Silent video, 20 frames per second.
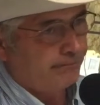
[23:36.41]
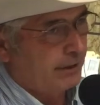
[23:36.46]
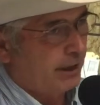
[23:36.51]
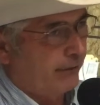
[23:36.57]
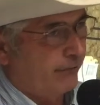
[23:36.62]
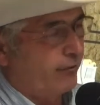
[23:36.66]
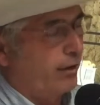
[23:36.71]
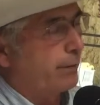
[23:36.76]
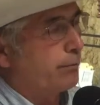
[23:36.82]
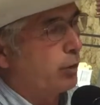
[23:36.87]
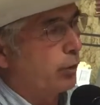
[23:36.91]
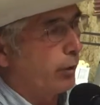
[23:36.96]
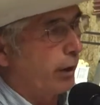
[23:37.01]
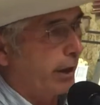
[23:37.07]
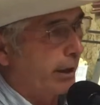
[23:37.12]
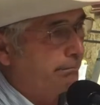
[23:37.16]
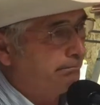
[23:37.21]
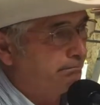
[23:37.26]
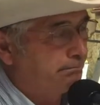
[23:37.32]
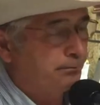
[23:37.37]
in
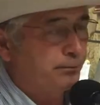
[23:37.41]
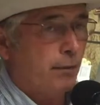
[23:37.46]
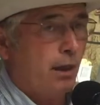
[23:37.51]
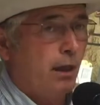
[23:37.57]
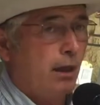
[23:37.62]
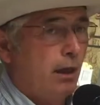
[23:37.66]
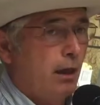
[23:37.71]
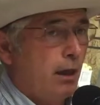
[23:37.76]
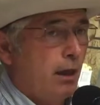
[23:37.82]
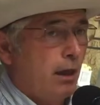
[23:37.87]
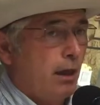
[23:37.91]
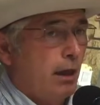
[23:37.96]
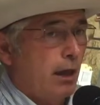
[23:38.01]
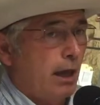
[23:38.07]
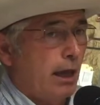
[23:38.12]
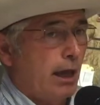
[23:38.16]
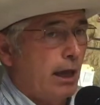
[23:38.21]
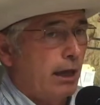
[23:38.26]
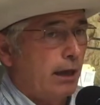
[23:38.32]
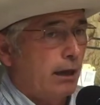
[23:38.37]
February,
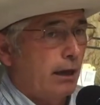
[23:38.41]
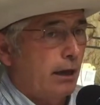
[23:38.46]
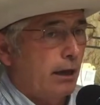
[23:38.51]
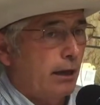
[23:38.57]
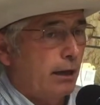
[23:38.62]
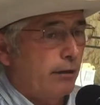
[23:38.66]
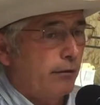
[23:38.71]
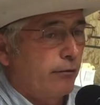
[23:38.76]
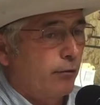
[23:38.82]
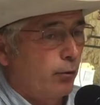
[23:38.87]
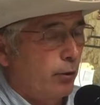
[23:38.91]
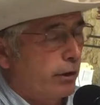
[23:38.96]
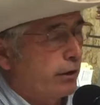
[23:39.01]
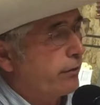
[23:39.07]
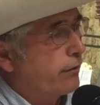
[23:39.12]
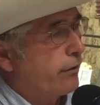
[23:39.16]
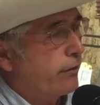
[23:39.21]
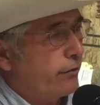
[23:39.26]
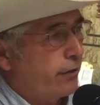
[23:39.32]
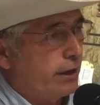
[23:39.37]
and one
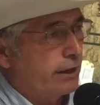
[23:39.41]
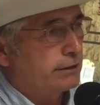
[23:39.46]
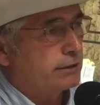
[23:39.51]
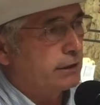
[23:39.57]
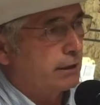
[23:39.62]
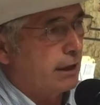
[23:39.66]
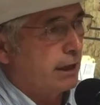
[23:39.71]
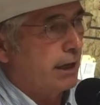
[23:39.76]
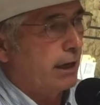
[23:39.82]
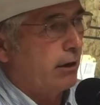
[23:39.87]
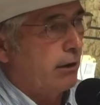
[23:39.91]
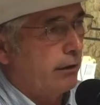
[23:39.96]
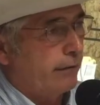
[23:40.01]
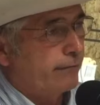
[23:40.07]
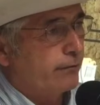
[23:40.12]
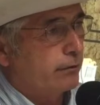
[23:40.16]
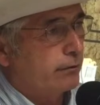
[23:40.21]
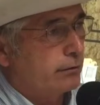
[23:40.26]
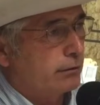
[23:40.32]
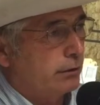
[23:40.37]
of the things that I
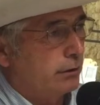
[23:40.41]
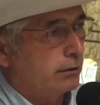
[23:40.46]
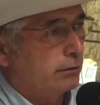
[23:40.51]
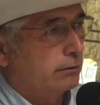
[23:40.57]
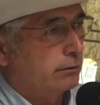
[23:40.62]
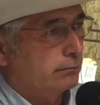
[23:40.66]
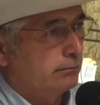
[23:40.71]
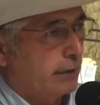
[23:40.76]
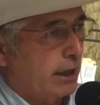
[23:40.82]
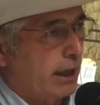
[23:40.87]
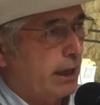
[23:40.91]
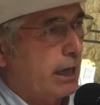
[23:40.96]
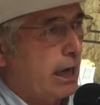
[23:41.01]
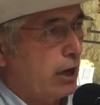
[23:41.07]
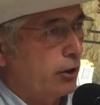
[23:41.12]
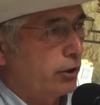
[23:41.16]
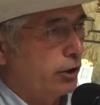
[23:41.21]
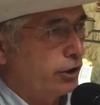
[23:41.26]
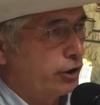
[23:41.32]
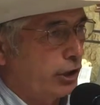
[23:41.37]
offered to Mike
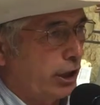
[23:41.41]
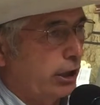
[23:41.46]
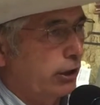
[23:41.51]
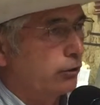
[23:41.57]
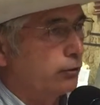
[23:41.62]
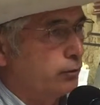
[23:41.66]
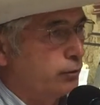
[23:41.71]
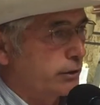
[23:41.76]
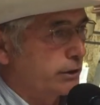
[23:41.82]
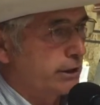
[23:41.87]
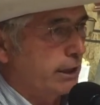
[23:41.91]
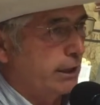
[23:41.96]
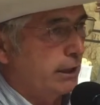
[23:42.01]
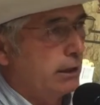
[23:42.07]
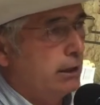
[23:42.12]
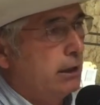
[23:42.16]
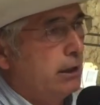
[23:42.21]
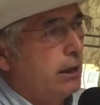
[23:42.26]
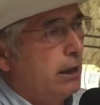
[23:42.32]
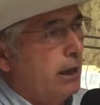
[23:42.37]
Howdyshell, who's
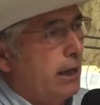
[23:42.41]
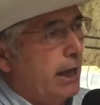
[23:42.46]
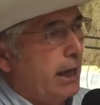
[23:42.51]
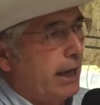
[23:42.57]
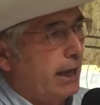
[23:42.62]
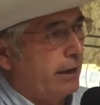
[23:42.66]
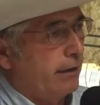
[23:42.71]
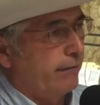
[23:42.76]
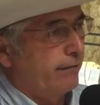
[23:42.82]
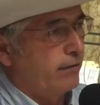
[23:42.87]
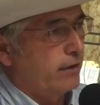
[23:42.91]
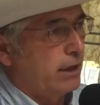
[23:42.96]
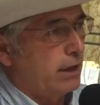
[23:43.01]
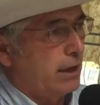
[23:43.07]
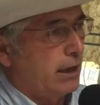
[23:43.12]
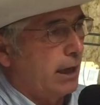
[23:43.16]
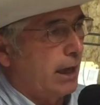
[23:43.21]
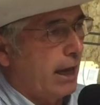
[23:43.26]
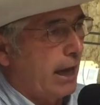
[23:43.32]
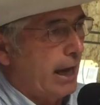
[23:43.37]
head of
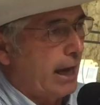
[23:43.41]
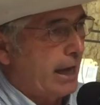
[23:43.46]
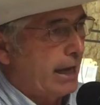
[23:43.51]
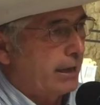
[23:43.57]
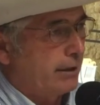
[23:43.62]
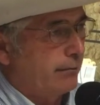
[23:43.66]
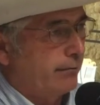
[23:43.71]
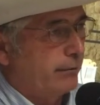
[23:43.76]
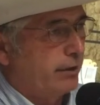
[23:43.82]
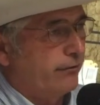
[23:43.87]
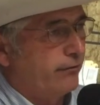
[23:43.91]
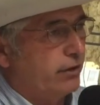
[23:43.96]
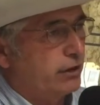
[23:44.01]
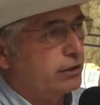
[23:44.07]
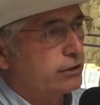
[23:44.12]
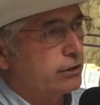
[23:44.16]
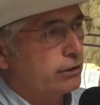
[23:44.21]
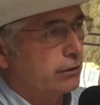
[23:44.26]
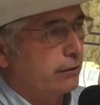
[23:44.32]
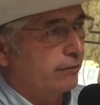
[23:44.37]
the Ag
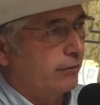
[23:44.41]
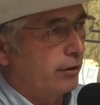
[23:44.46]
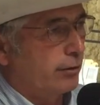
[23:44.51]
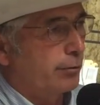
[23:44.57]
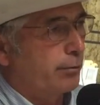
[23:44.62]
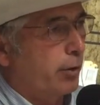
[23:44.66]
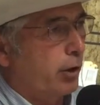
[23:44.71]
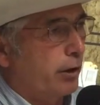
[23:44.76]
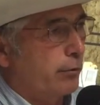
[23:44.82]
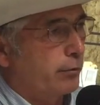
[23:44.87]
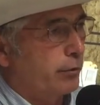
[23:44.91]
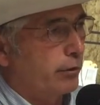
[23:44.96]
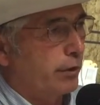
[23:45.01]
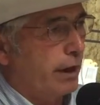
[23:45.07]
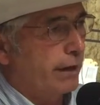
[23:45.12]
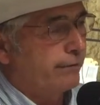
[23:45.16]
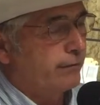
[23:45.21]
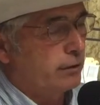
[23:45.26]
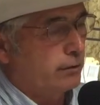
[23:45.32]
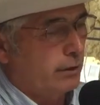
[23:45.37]
Division of the Department of
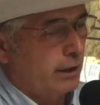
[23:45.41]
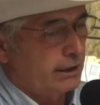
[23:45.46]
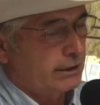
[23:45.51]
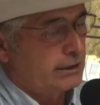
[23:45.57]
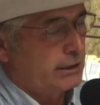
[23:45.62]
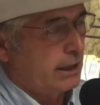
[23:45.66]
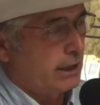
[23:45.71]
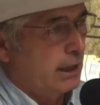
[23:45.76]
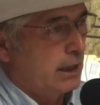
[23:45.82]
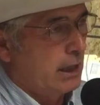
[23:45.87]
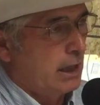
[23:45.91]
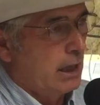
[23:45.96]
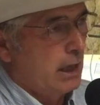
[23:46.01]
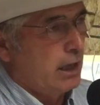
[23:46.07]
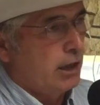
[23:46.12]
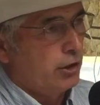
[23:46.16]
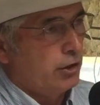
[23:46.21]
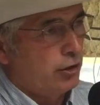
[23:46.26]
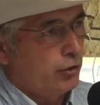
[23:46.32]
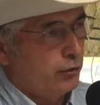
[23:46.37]
Revenue, I said,
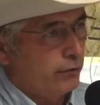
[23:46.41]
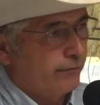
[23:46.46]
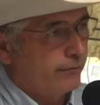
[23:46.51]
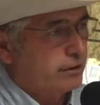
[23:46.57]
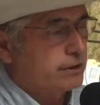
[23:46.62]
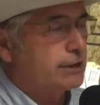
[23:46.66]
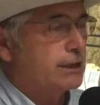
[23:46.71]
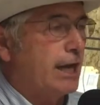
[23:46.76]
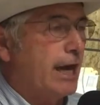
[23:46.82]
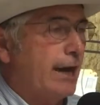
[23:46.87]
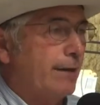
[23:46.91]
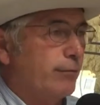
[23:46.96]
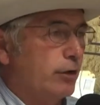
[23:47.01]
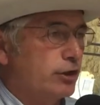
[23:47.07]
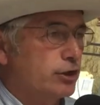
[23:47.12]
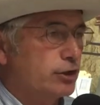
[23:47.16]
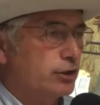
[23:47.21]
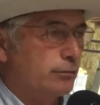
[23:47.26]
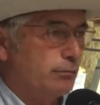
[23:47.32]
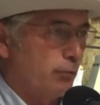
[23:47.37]
you've
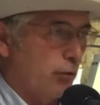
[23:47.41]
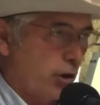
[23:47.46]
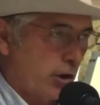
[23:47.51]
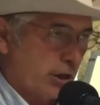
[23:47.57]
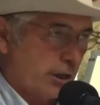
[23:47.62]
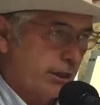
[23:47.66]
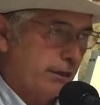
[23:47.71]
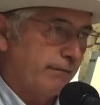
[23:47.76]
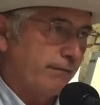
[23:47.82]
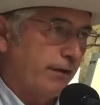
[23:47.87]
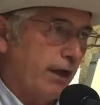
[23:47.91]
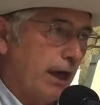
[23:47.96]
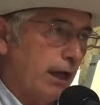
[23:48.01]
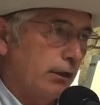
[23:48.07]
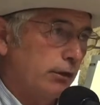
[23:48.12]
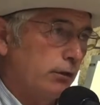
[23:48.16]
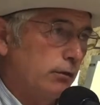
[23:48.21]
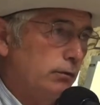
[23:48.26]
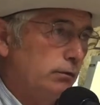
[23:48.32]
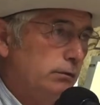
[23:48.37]
established the market
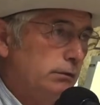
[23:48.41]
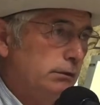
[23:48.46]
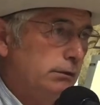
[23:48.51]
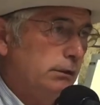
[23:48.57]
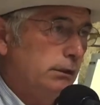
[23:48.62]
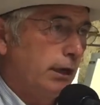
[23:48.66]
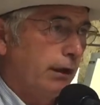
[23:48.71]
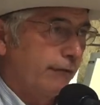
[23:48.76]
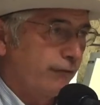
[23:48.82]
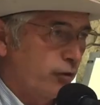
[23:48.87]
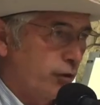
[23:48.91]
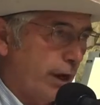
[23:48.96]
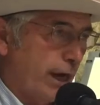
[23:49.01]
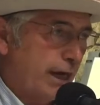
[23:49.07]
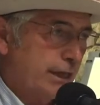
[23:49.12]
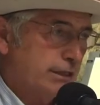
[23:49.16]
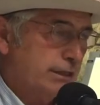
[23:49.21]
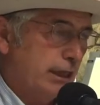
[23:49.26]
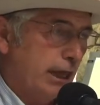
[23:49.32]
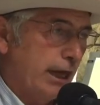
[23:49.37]
value of
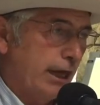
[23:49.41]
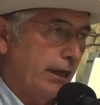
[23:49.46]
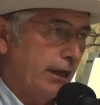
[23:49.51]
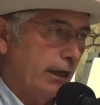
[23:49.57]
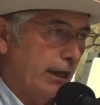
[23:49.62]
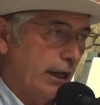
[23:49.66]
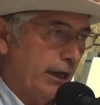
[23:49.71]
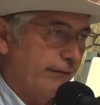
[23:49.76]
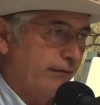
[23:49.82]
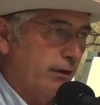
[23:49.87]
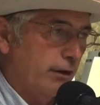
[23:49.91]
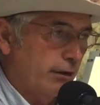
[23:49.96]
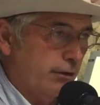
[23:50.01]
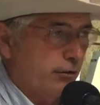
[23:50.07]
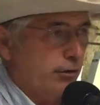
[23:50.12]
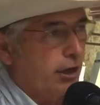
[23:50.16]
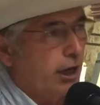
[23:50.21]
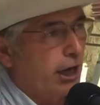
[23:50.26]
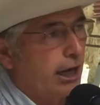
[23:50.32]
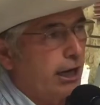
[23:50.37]
grassland at
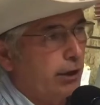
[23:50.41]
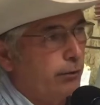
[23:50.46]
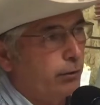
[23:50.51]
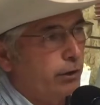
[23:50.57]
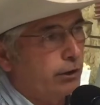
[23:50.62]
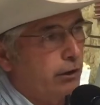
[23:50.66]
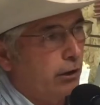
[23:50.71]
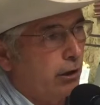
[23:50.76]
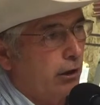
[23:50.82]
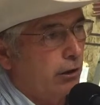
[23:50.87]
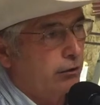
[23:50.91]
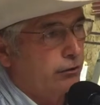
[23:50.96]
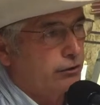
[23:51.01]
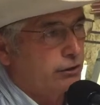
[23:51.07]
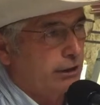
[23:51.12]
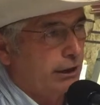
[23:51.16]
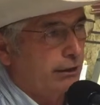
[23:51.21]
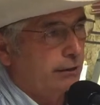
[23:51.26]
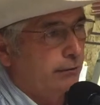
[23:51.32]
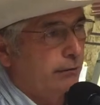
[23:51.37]

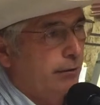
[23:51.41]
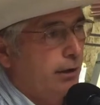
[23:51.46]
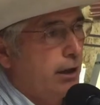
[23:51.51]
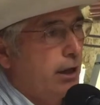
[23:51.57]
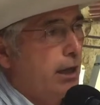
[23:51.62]
$1,191